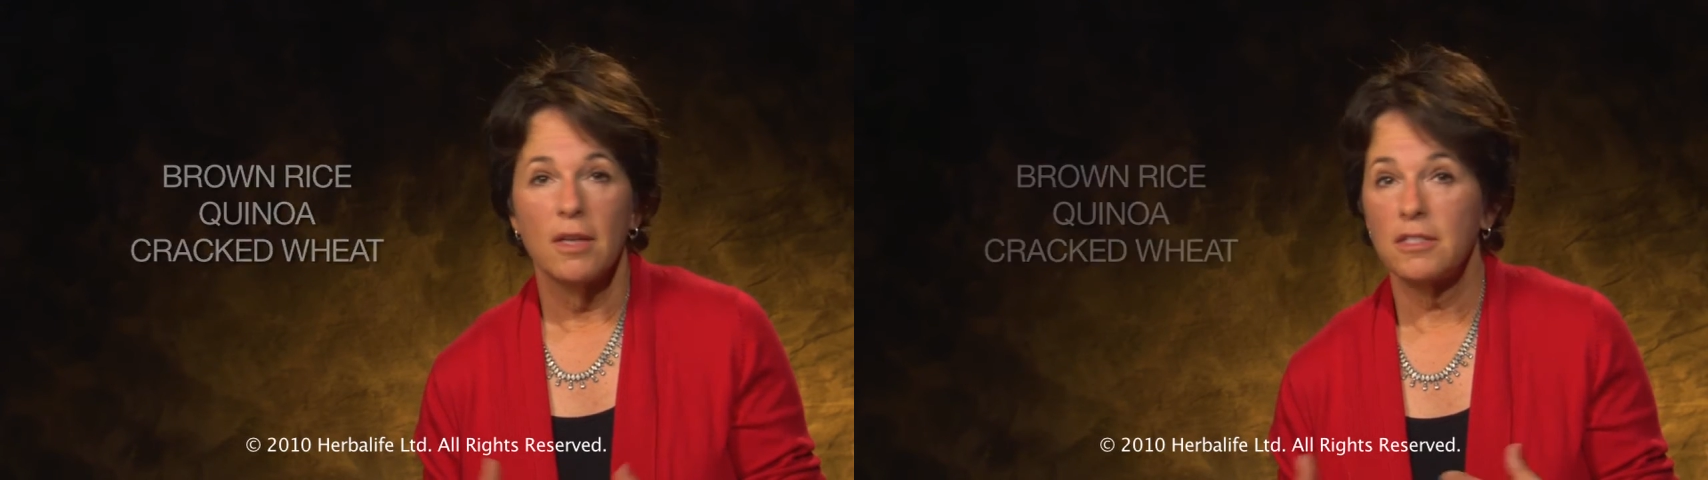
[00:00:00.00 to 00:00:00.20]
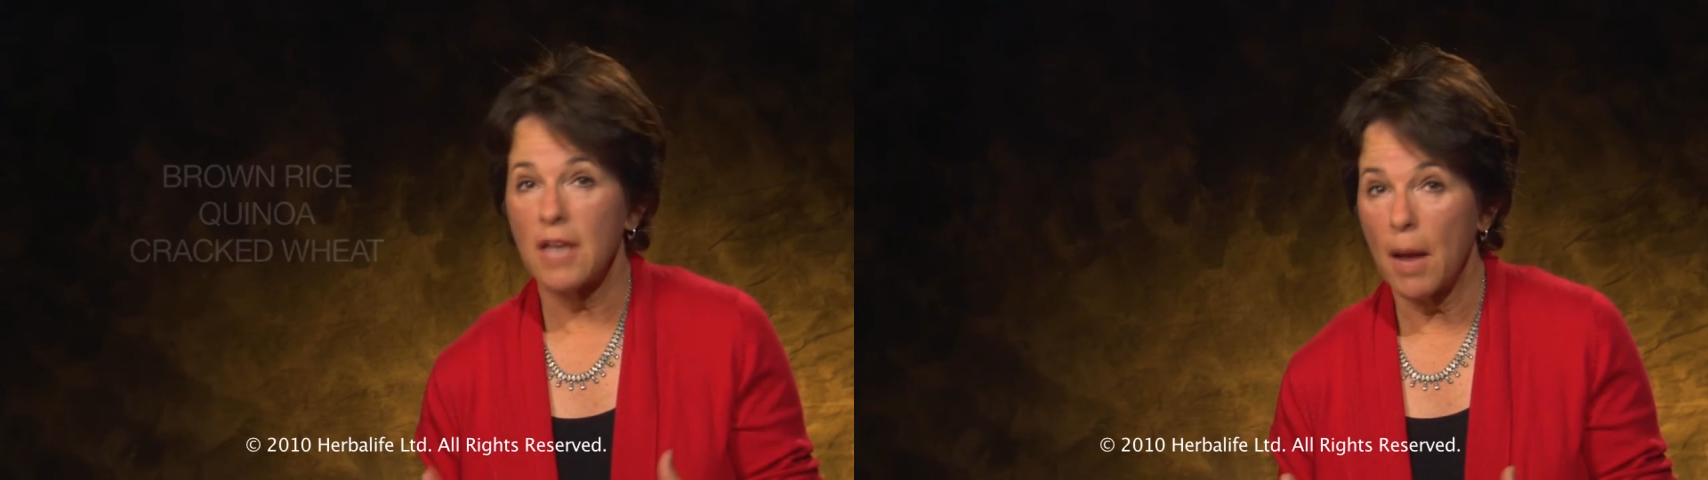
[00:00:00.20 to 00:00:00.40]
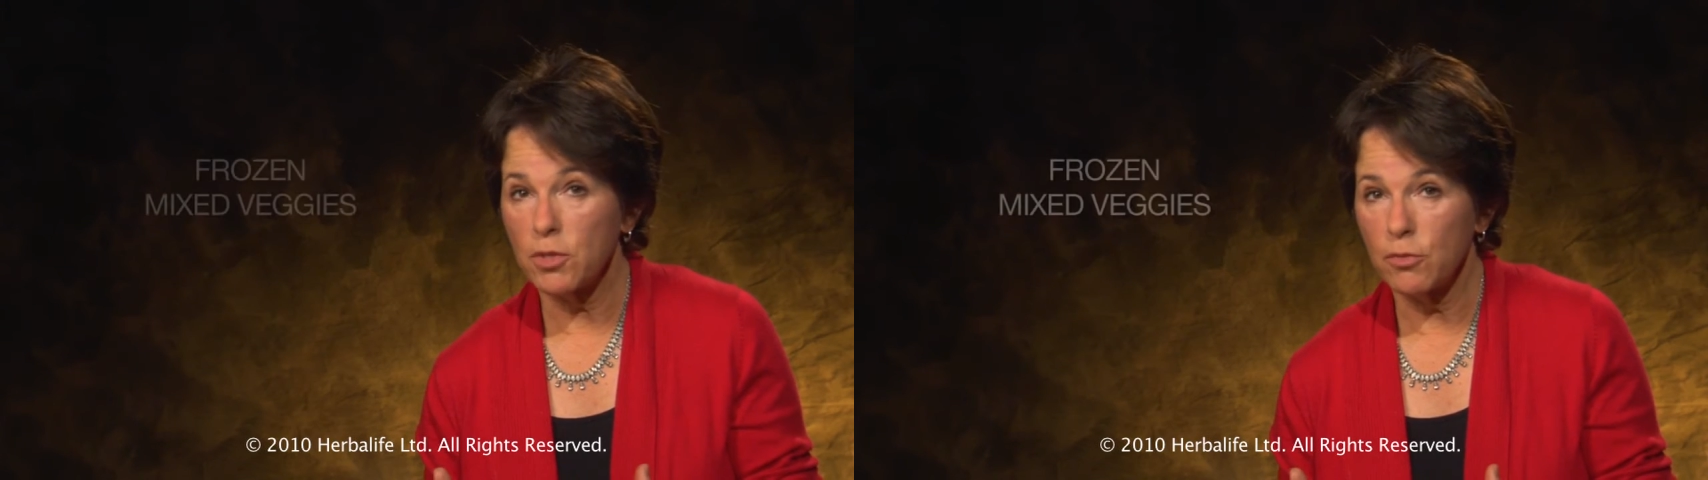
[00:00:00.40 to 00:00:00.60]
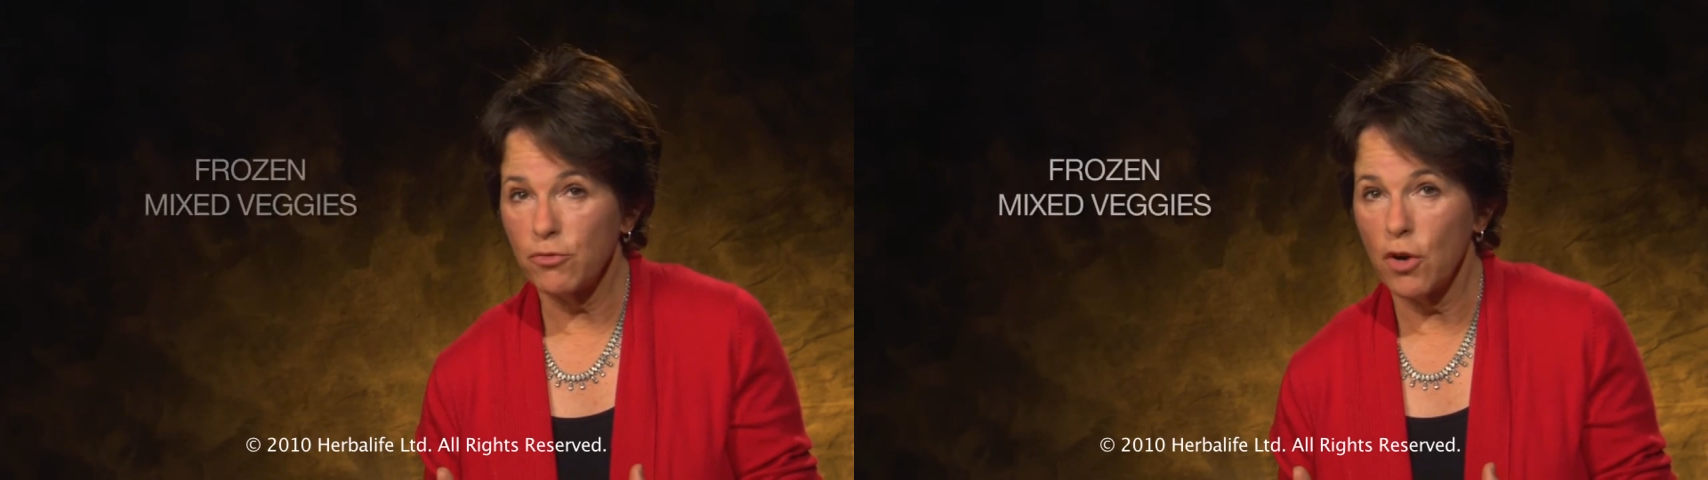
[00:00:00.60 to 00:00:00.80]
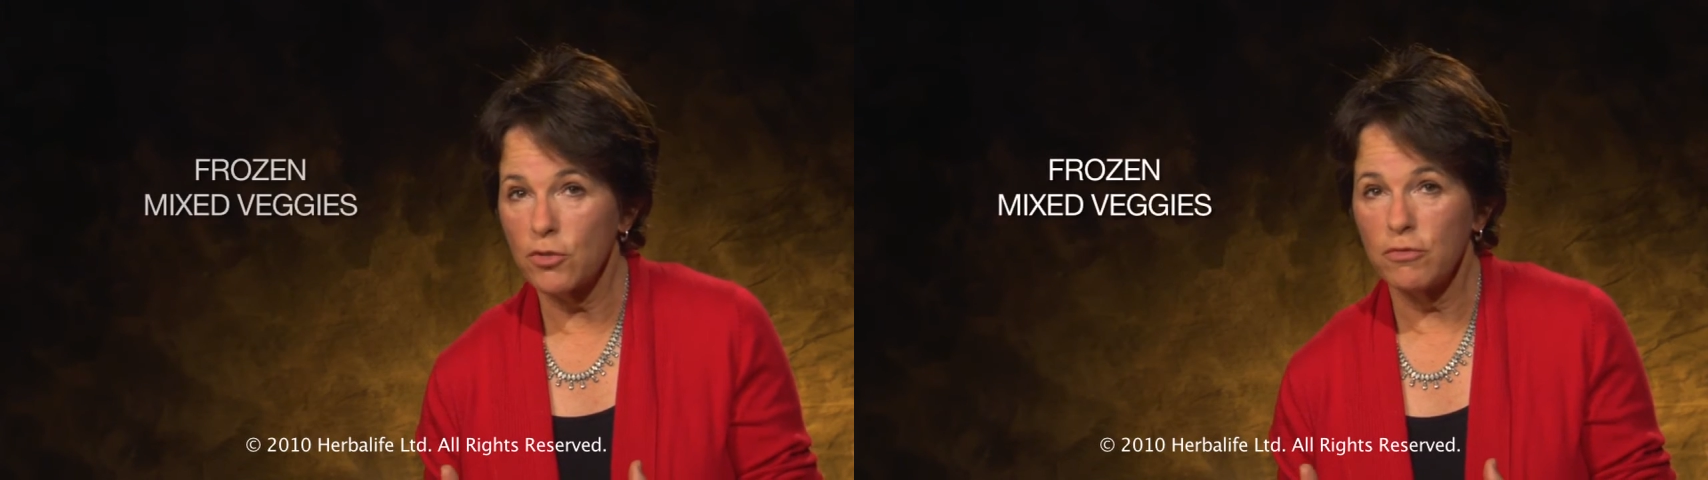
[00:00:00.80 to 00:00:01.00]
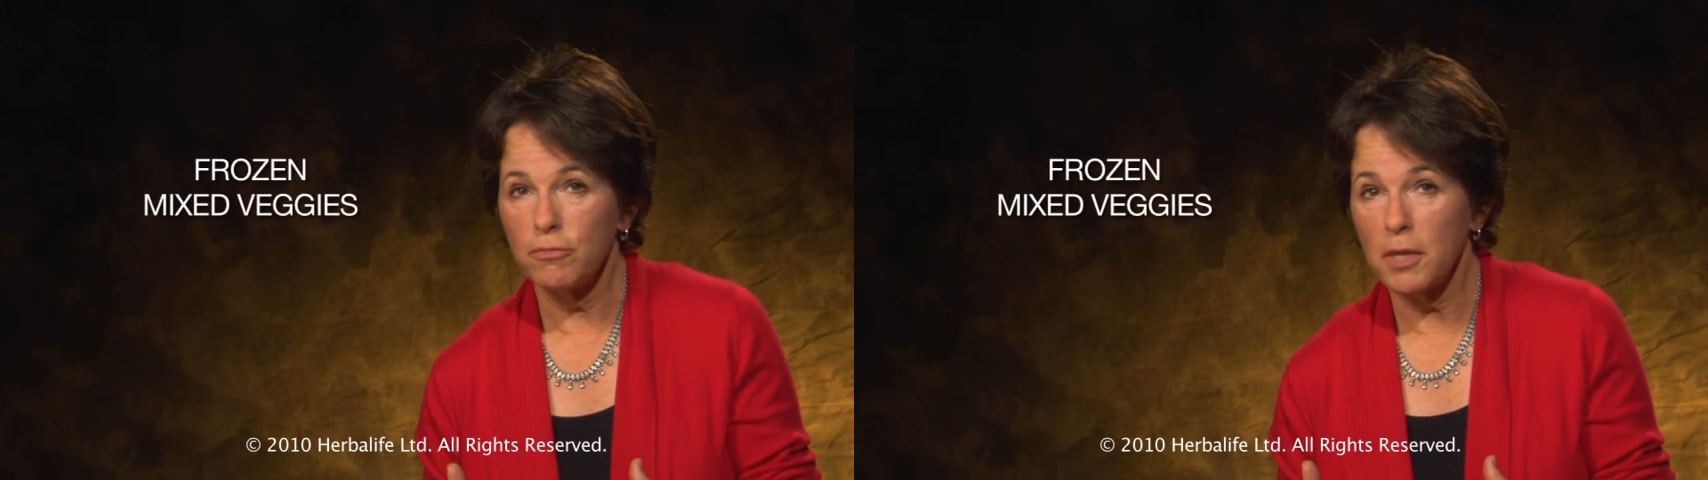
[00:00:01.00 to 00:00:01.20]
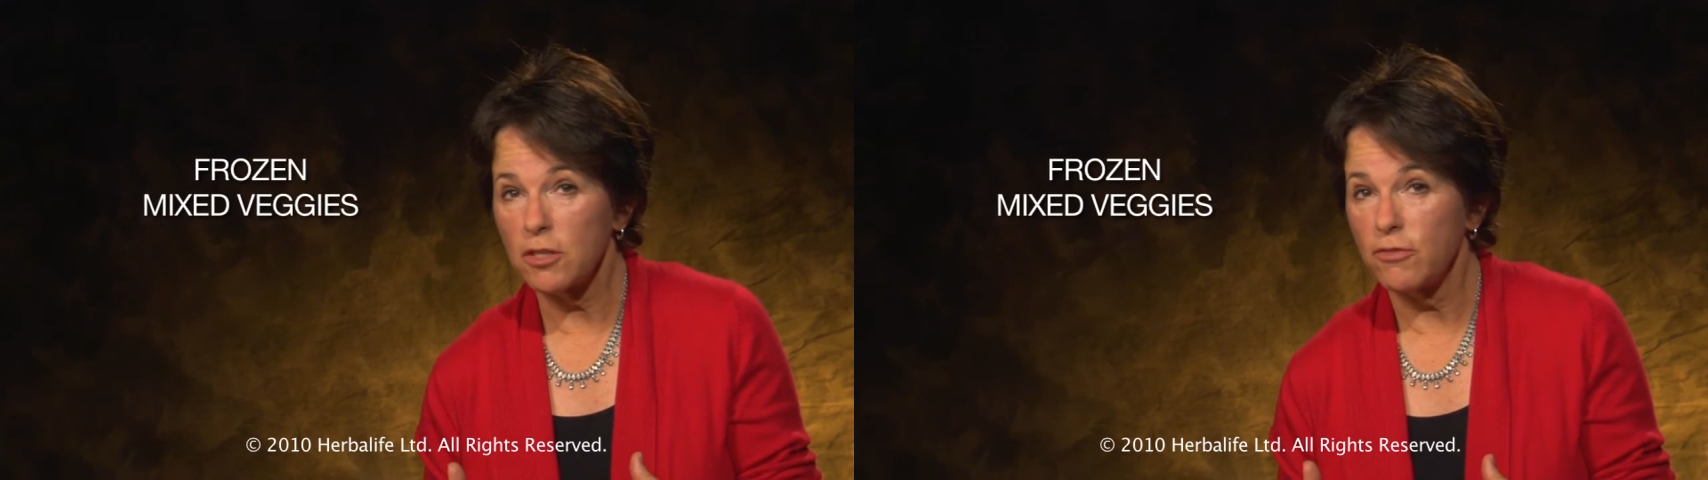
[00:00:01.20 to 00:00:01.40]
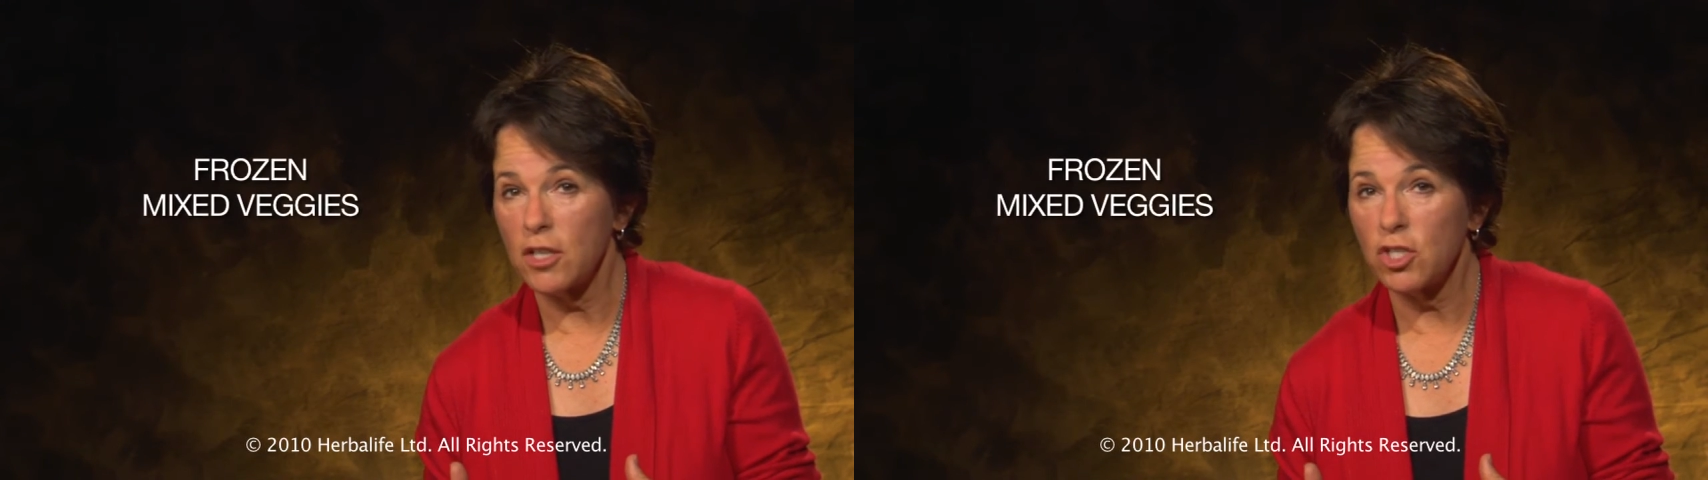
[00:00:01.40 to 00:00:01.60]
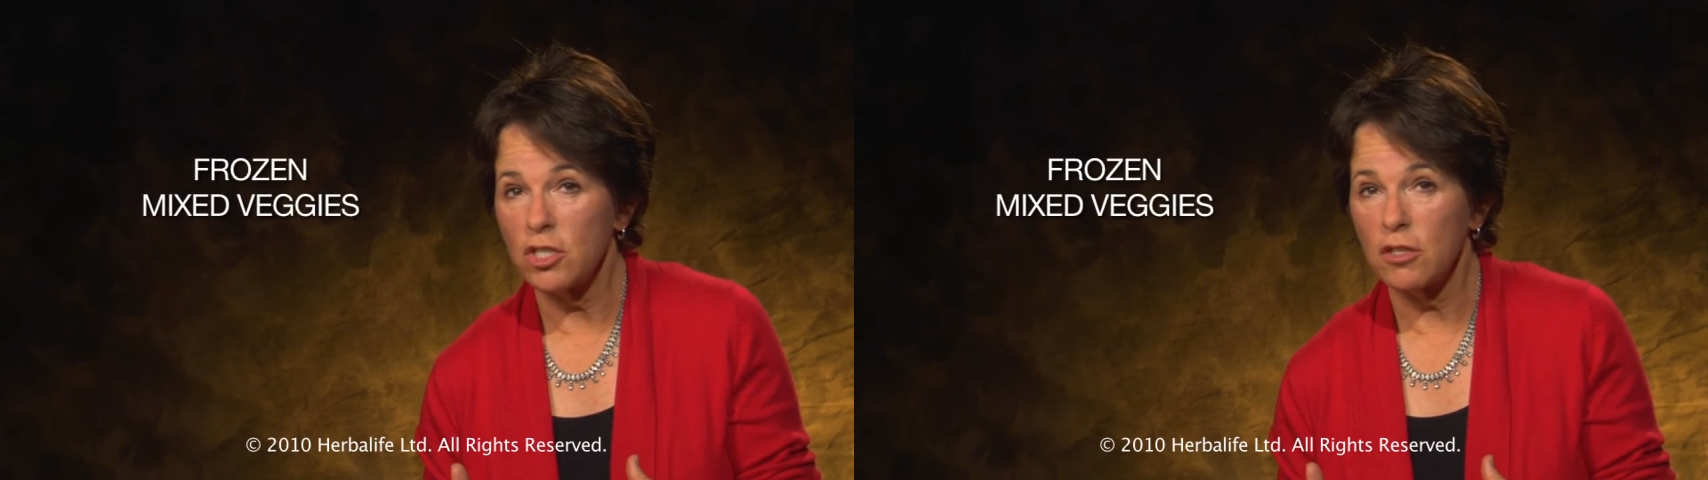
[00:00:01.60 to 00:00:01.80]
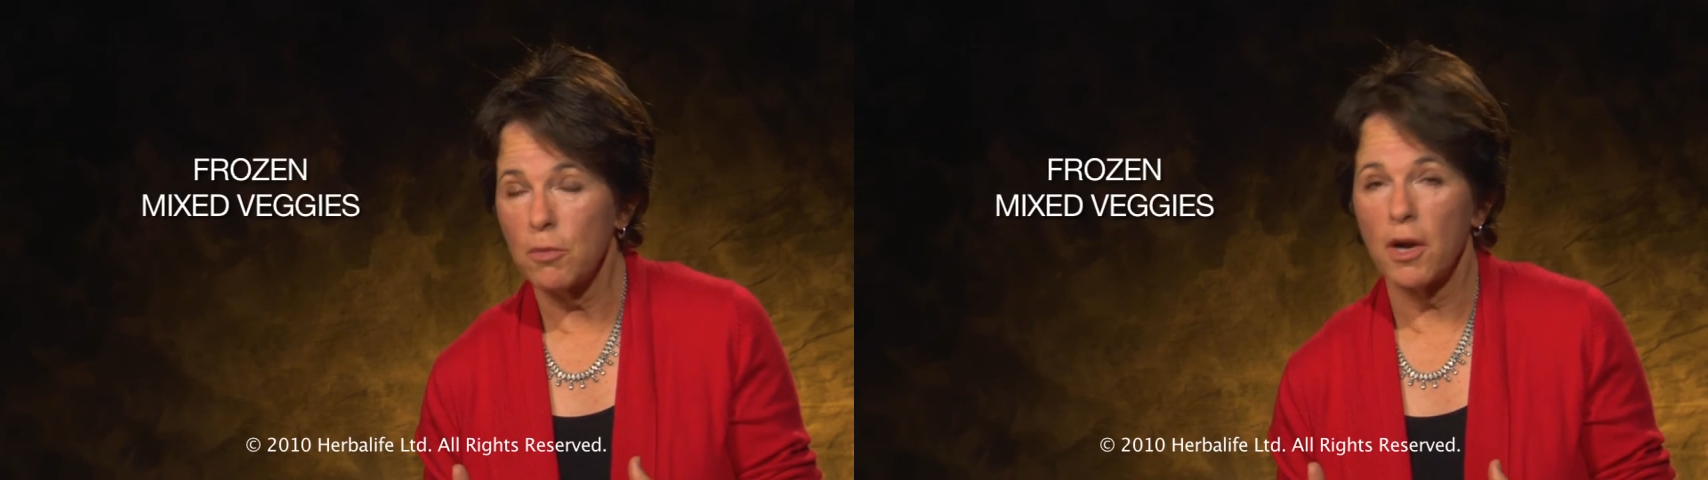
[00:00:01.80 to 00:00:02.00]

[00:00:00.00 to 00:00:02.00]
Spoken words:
Zap some frozen mixed veggies in the